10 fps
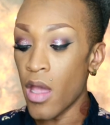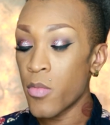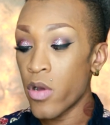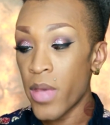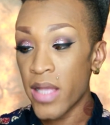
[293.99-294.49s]
Now
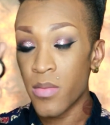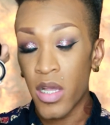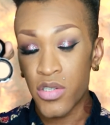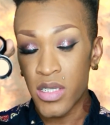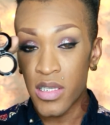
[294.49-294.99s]
I'm going back to
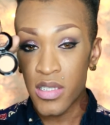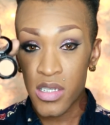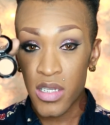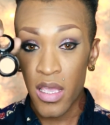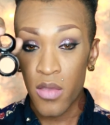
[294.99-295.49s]
my
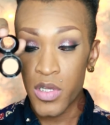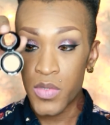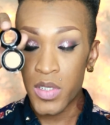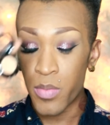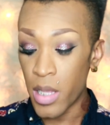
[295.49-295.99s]
transition shade,
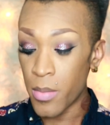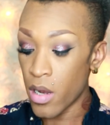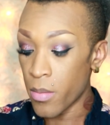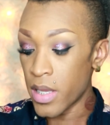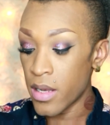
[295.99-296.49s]
which was Blame It
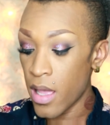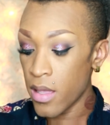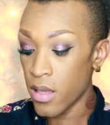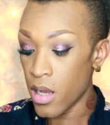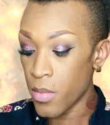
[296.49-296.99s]
on
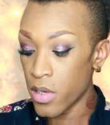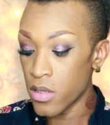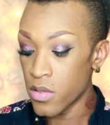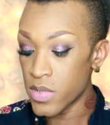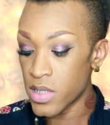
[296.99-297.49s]
Midnight, and I'm going
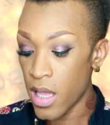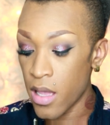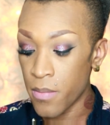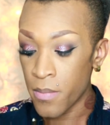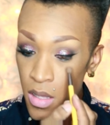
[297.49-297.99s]
to use
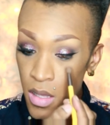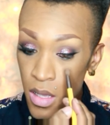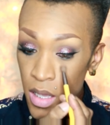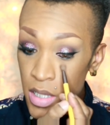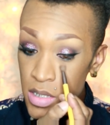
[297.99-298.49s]
that
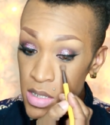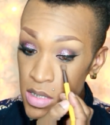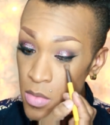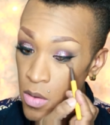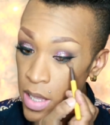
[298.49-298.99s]
and
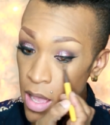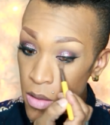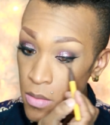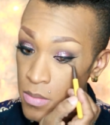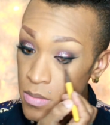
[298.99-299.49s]
just smoke
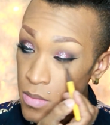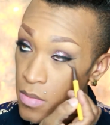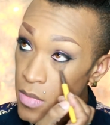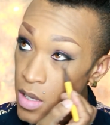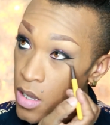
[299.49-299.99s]
out
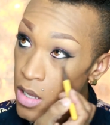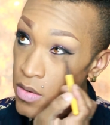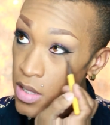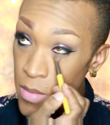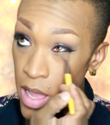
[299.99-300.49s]

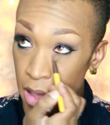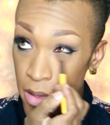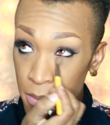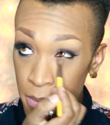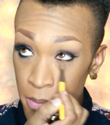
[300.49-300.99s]
underneath my
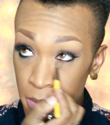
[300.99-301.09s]
eye.